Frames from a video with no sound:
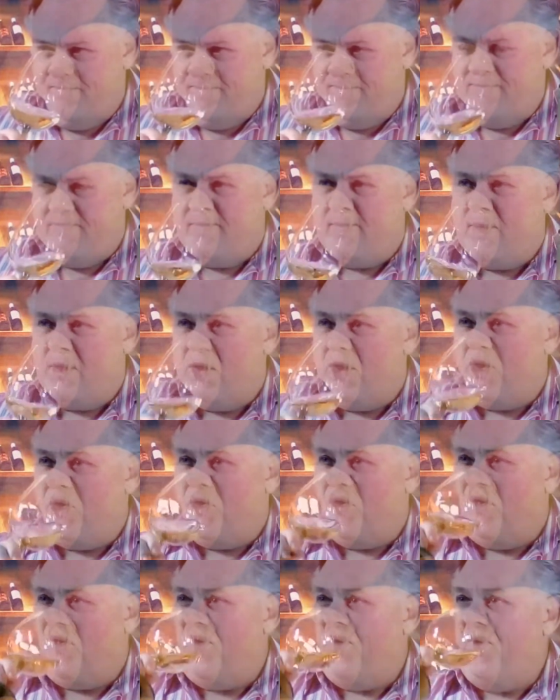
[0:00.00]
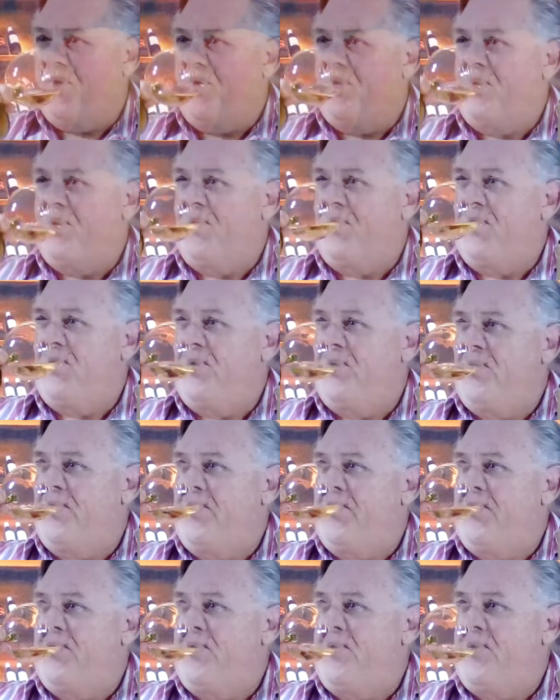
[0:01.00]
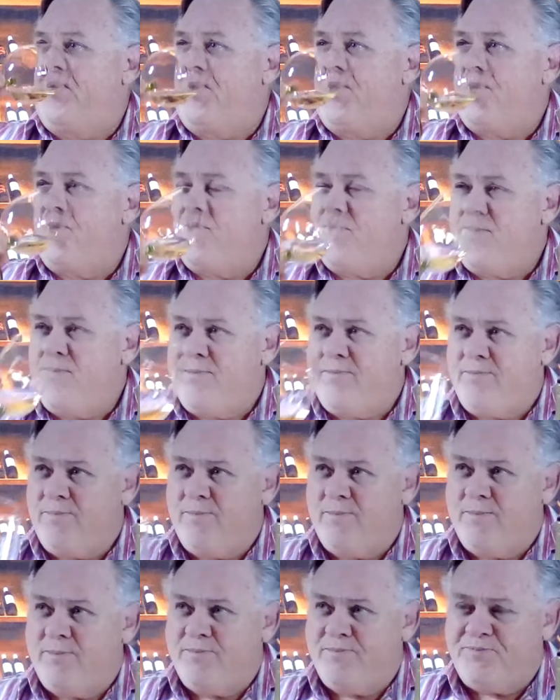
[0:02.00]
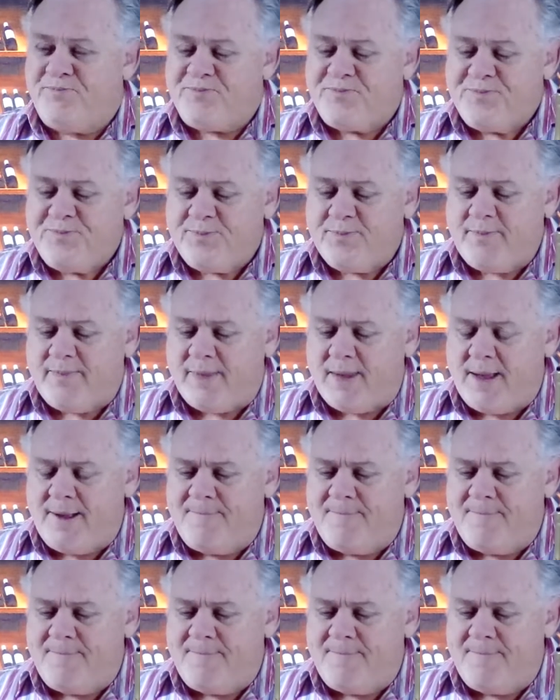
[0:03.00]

Nobody speaks.